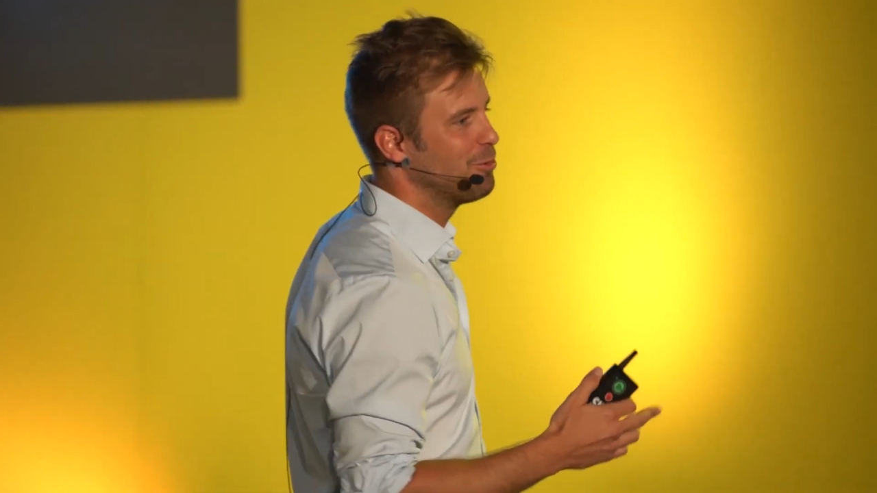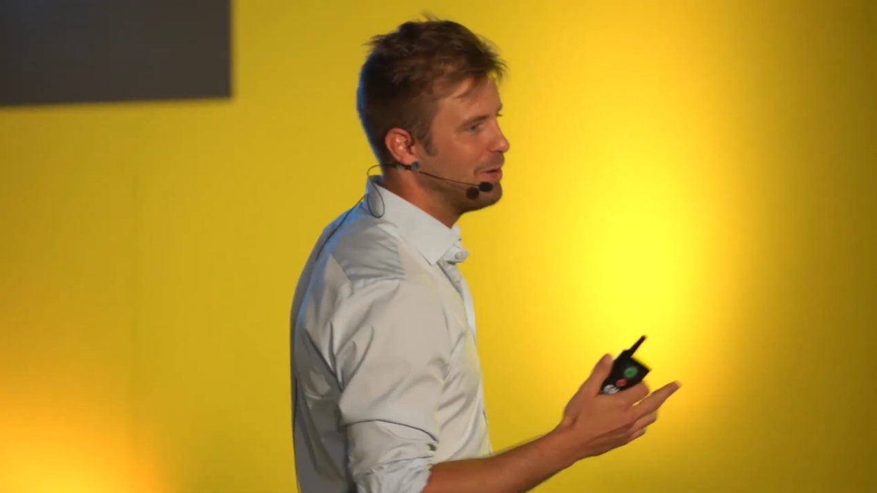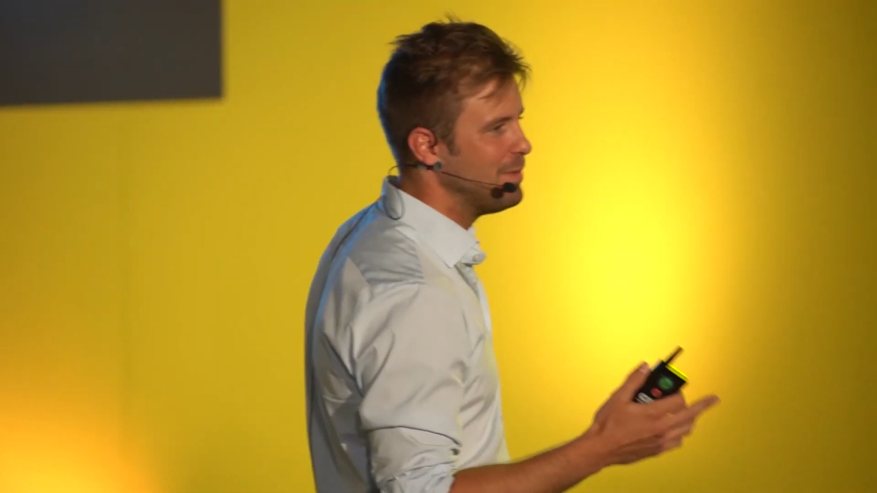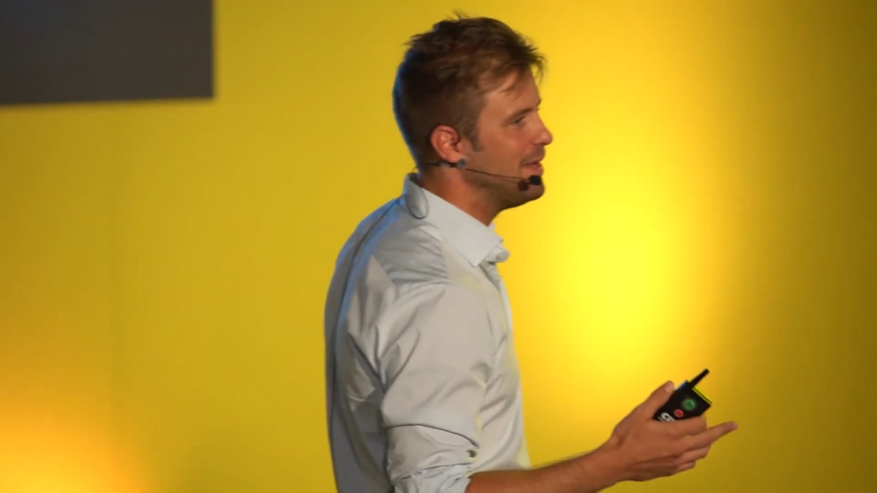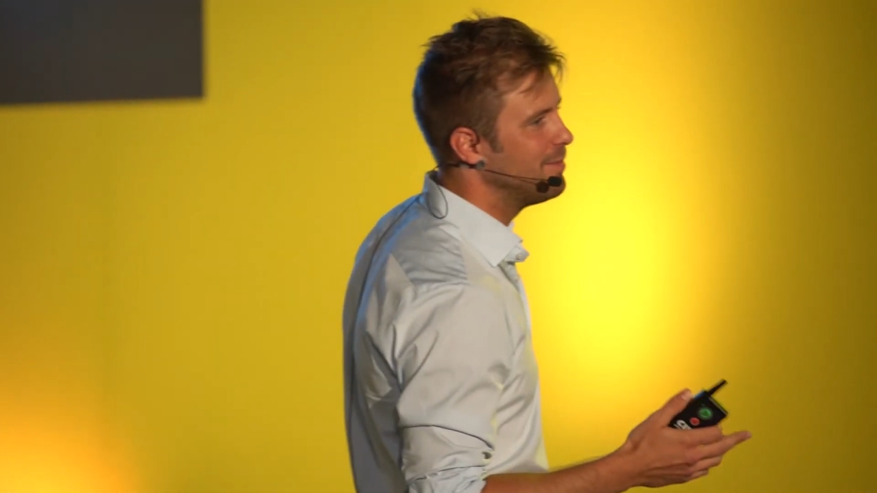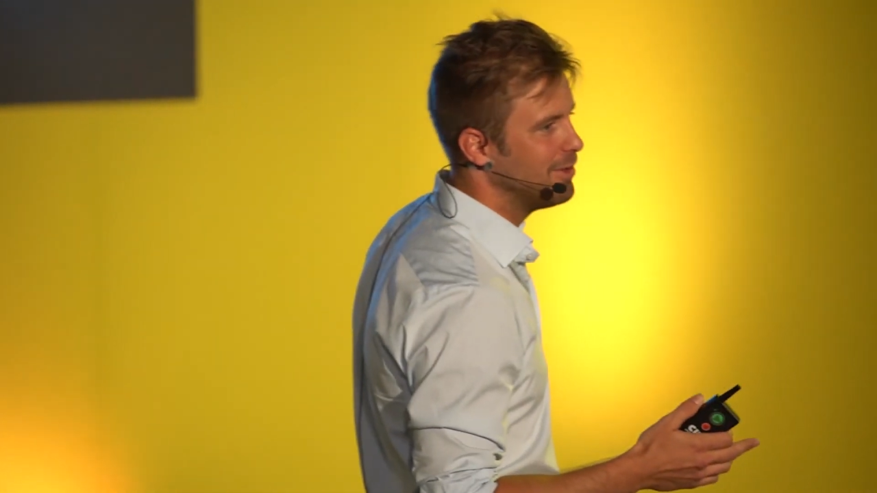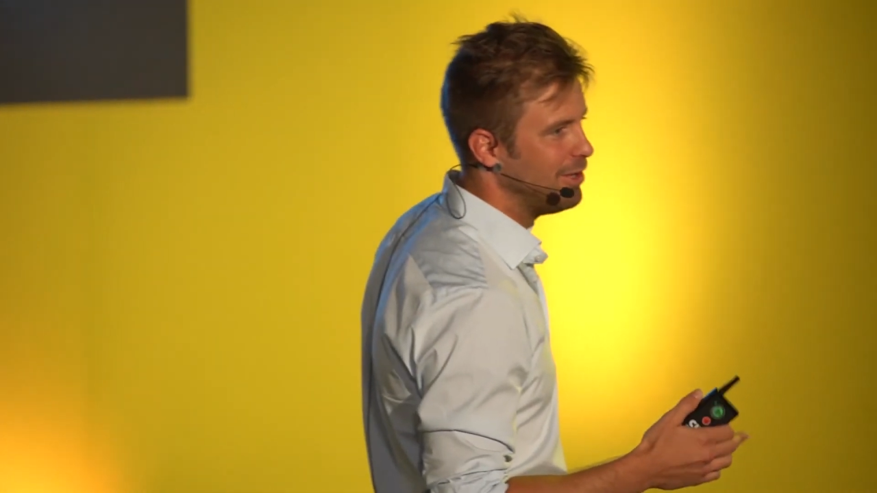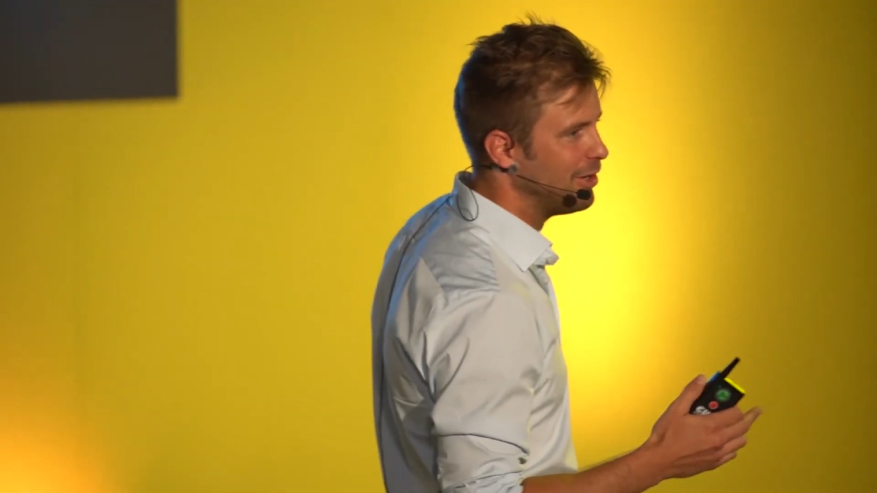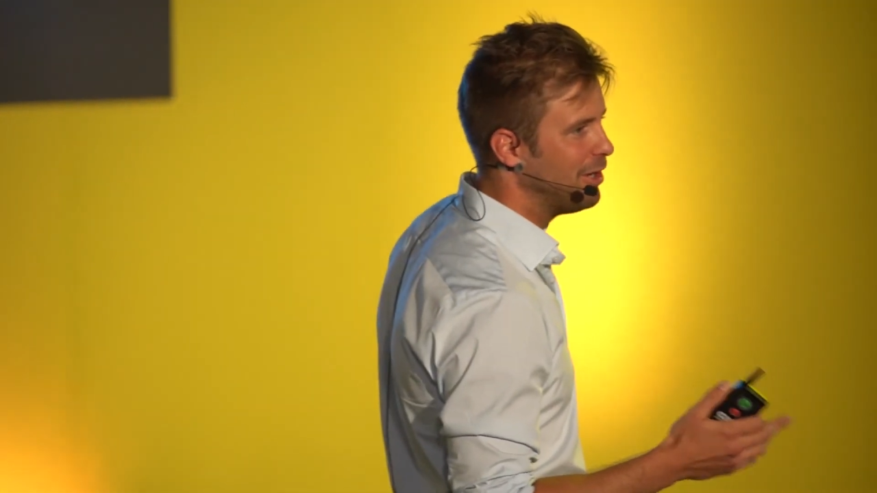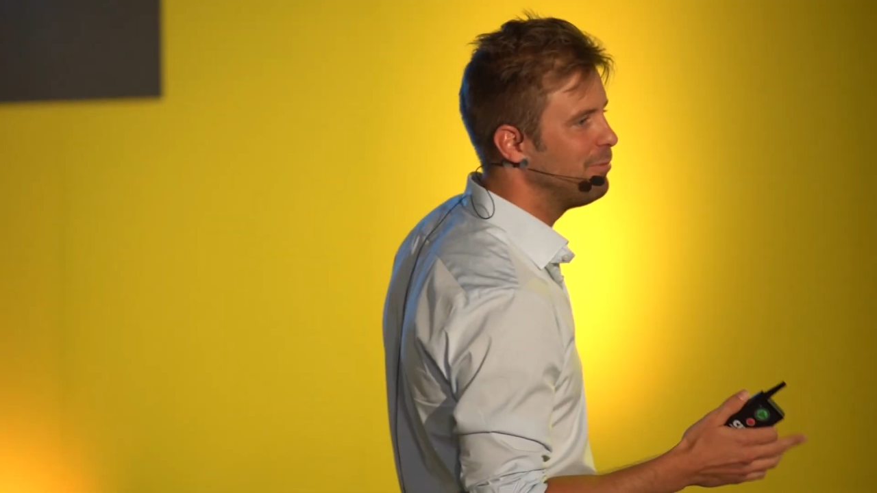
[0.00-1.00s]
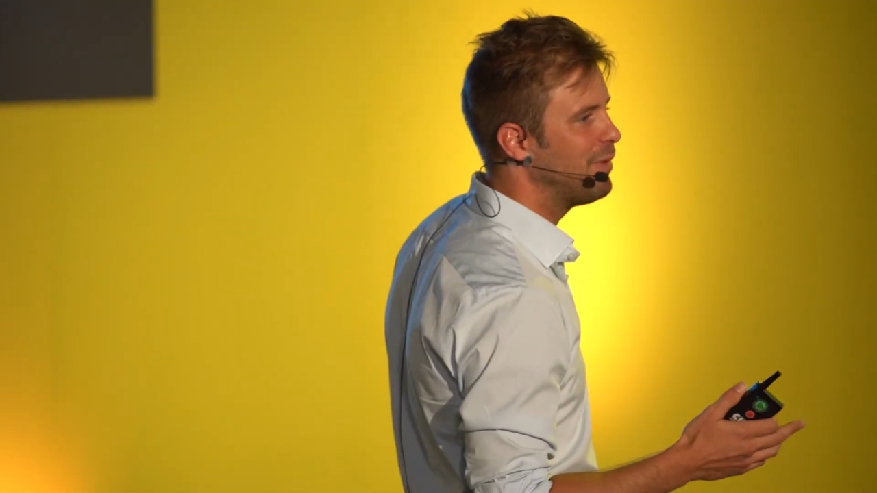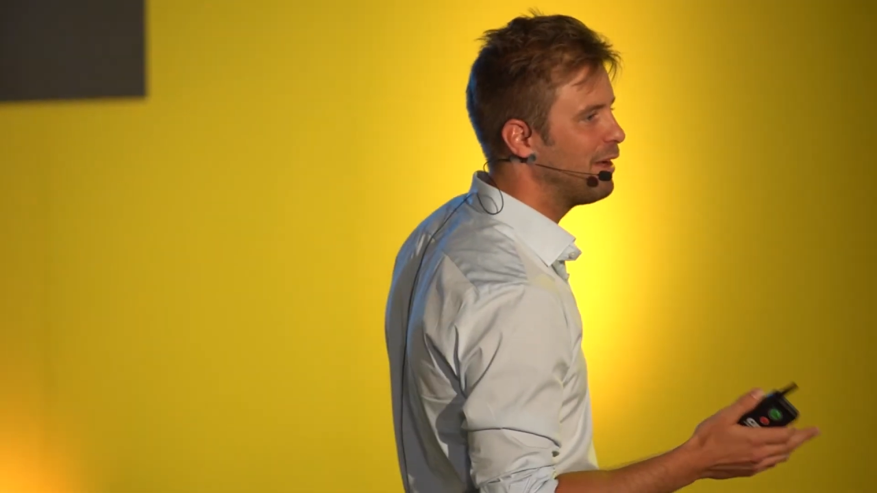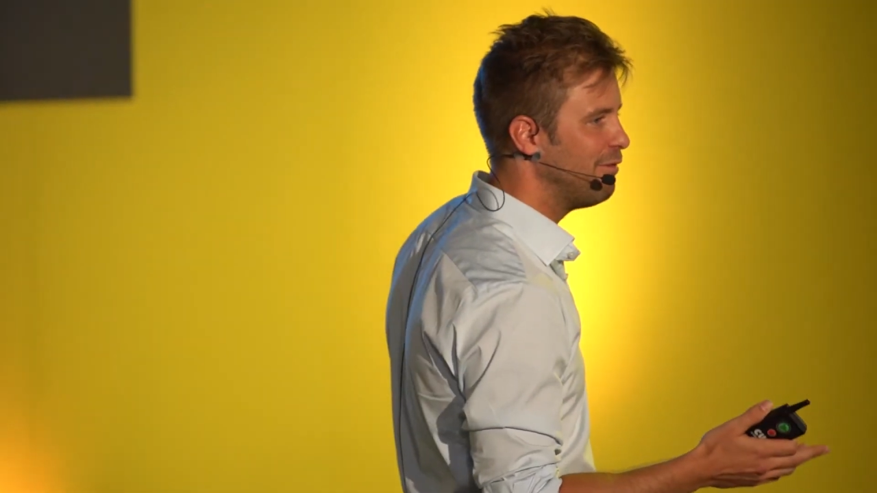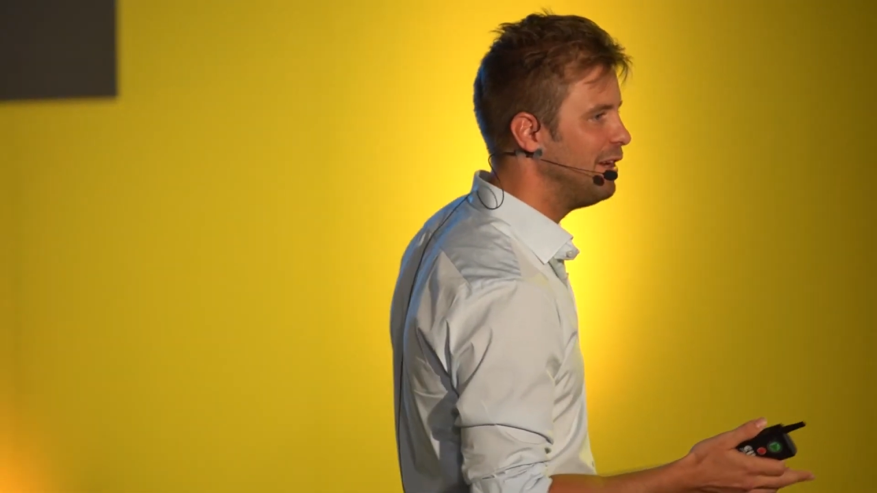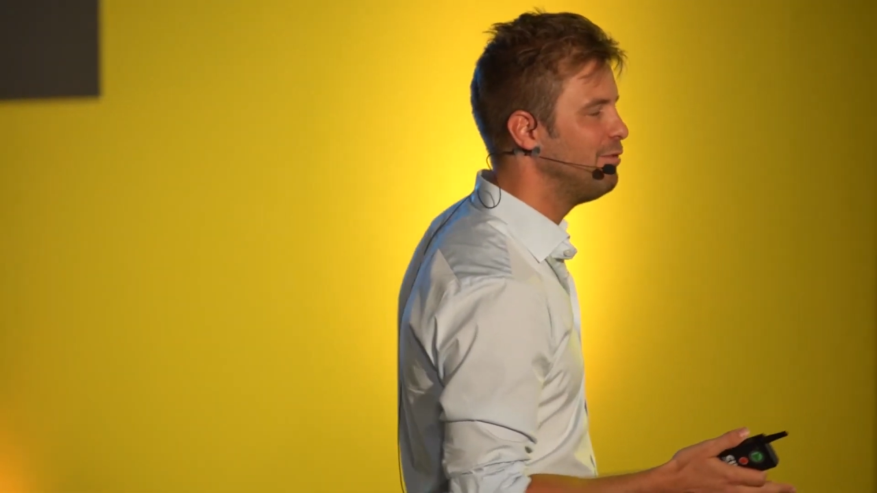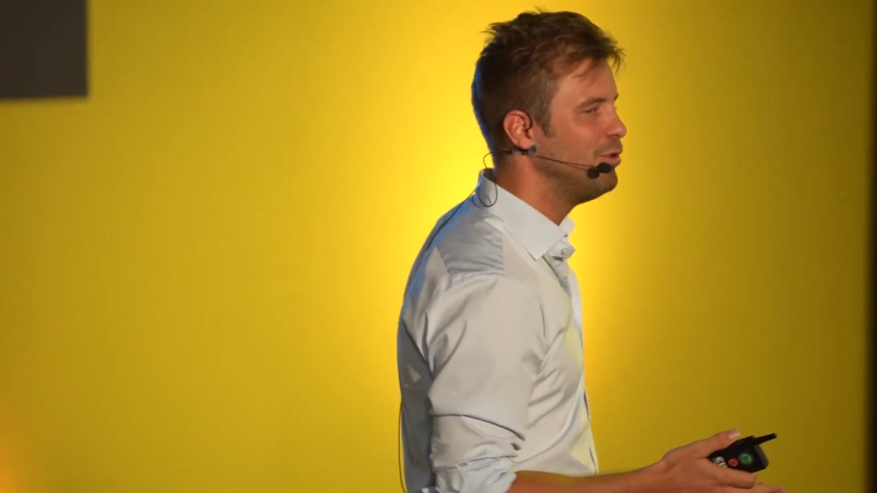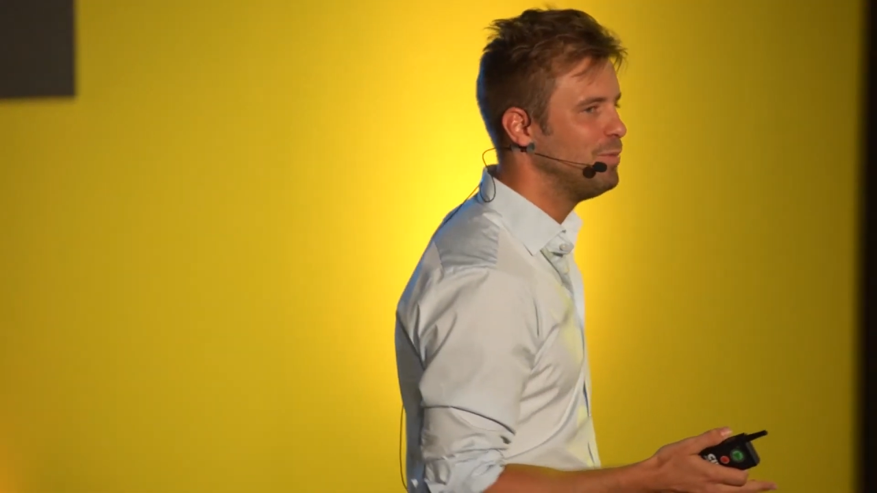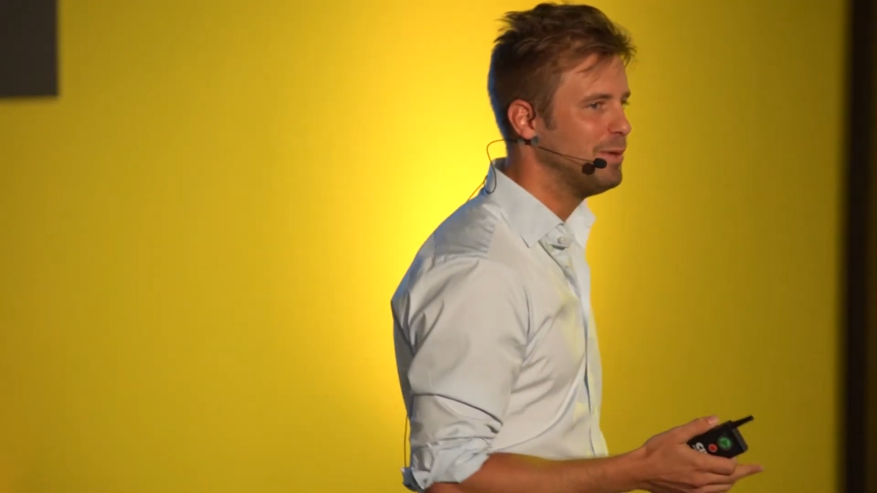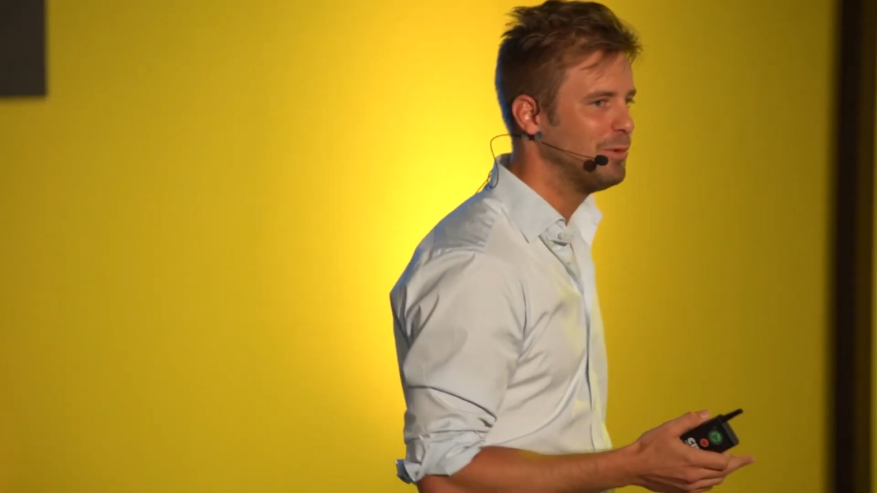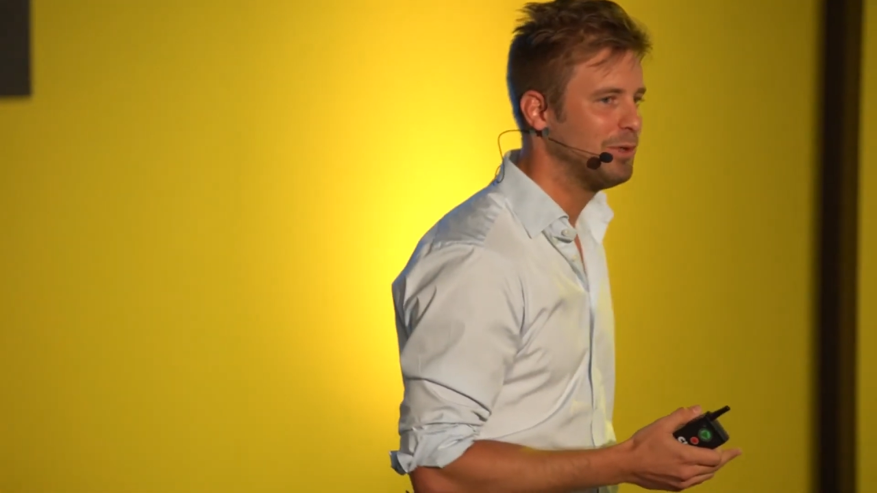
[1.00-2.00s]
20 people and you're going to impact very few
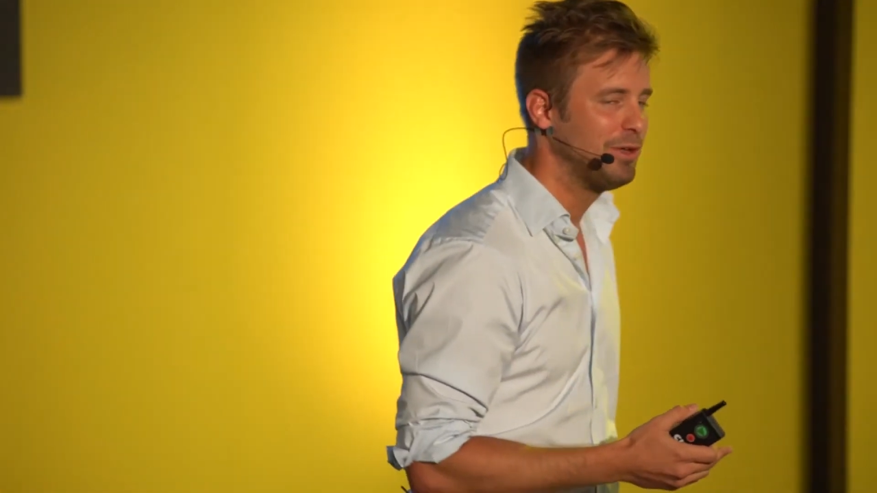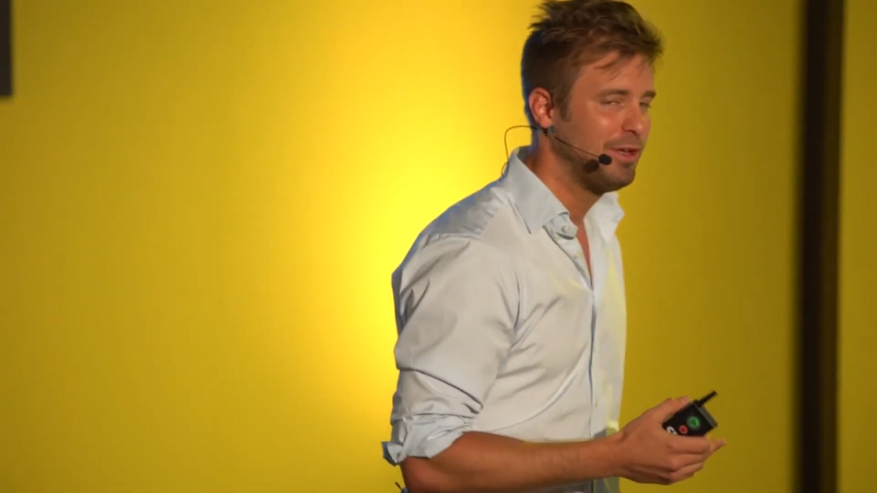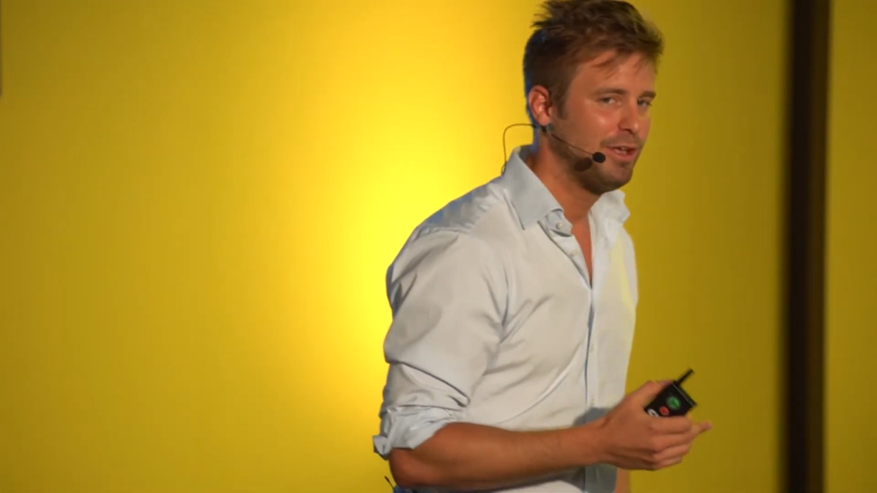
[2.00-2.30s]
people.